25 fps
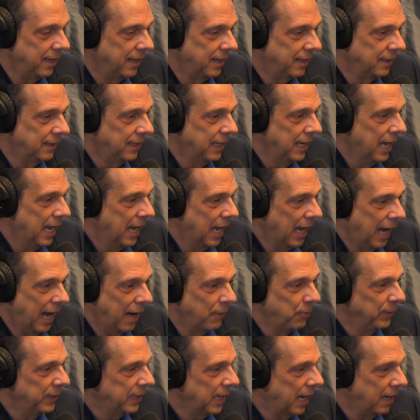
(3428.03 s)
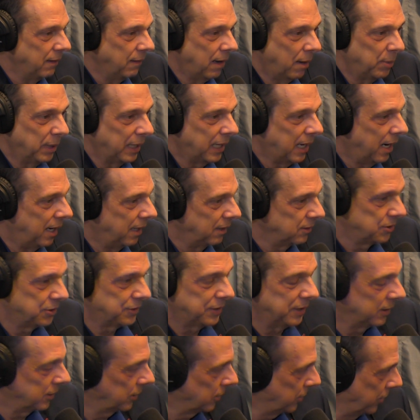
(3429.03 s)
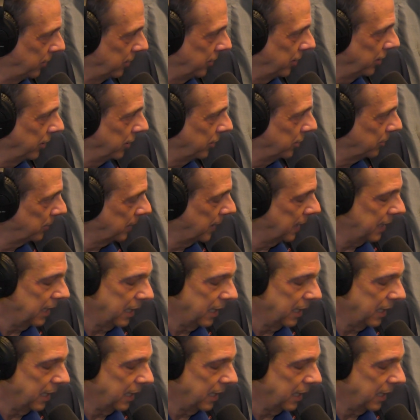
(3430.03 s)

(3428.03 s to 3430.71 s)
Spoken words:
I'm a constant learner, right?